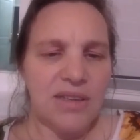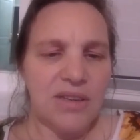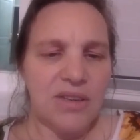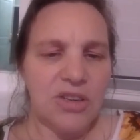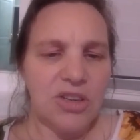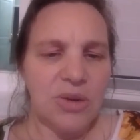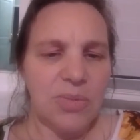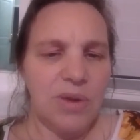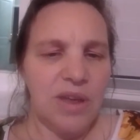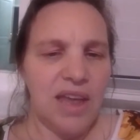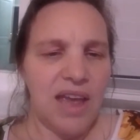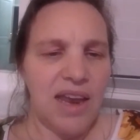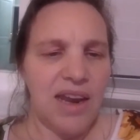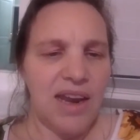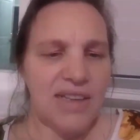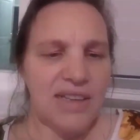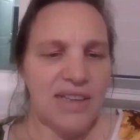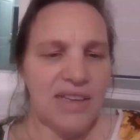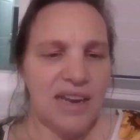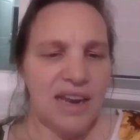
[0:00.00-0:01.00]
she
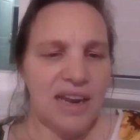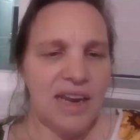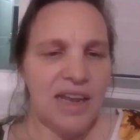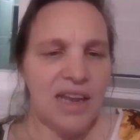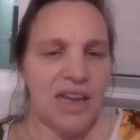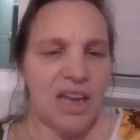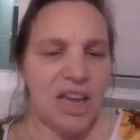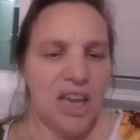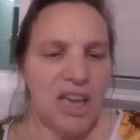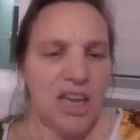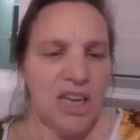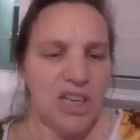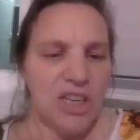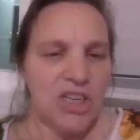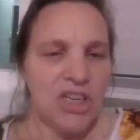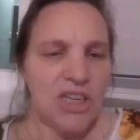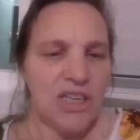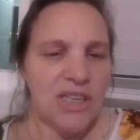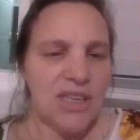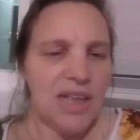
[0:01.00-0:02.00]
began hesitating.
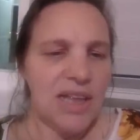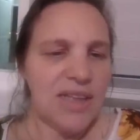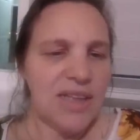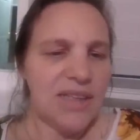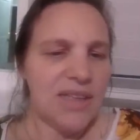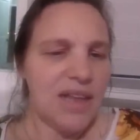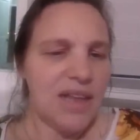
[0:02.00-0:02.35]
She says